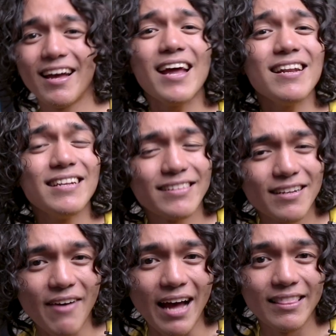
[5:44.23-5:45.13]
and
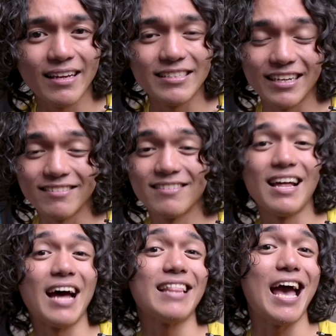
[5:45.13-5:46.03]
disadvantages
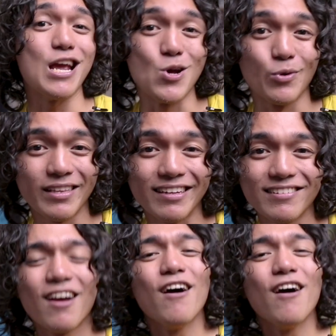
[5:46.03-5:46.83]
that I noticed.